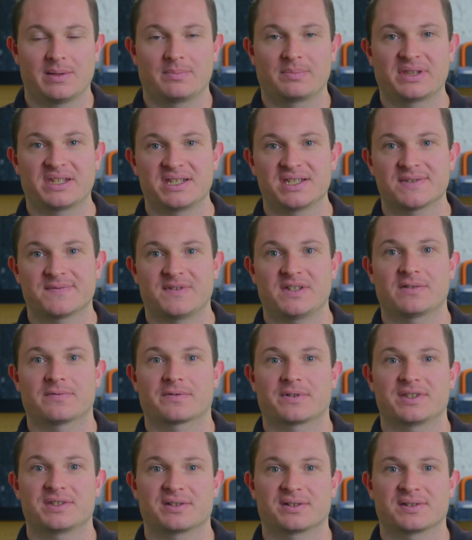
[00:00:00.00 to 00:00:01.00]
Please feel
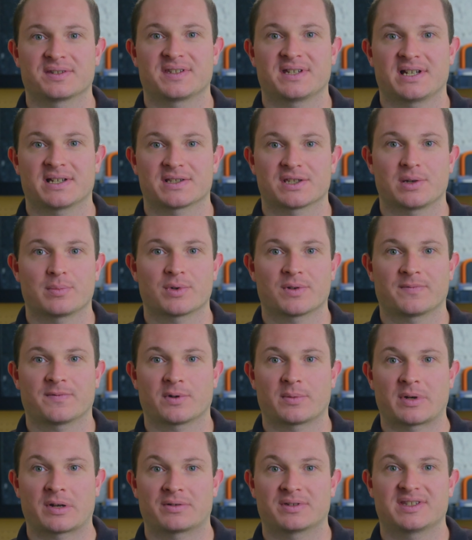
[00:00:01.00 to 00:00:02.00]
free to contact someone
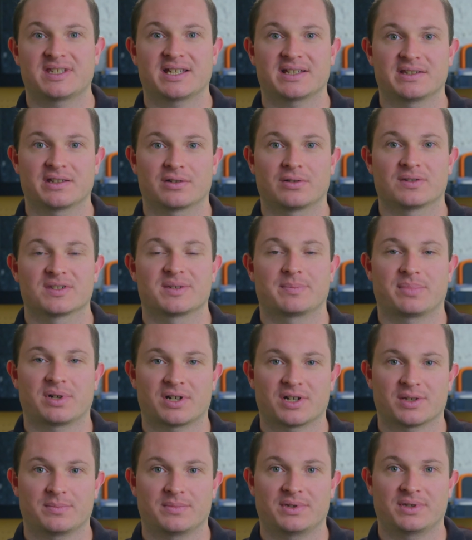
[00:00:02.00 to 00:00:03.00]
from our technical
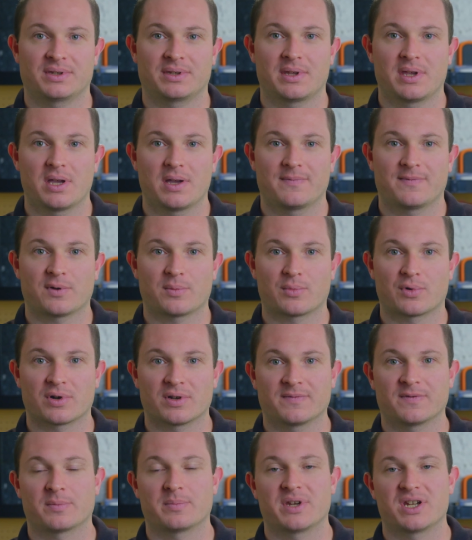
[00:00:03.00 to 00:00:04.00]
department for more
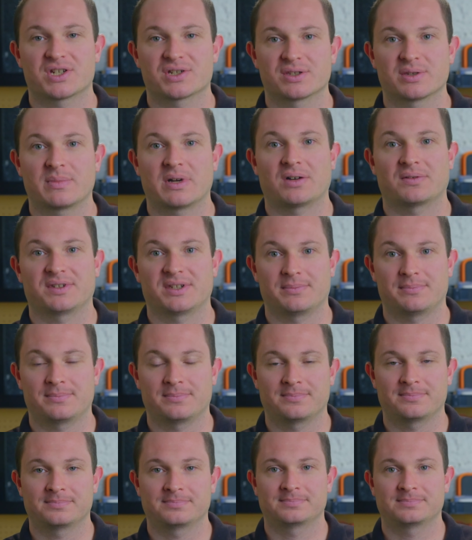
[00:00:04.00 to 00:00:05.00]
information about them.
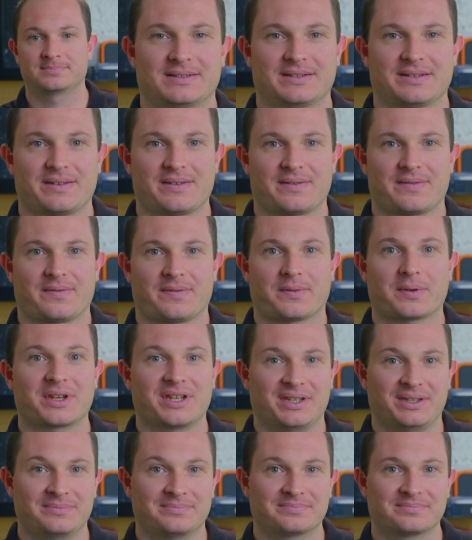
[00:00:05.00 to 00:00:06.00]

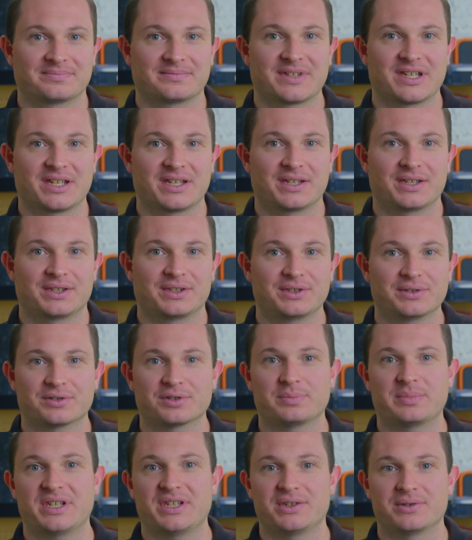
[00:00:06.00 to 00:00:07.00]
3. You
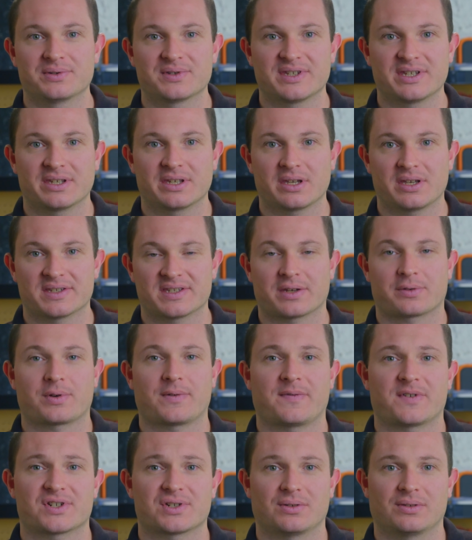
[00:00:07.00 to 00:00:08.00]
could be using a
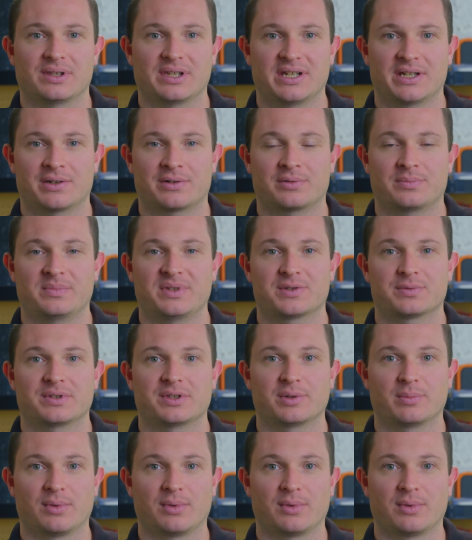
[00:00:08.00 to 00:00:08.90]
sacrificial layer between the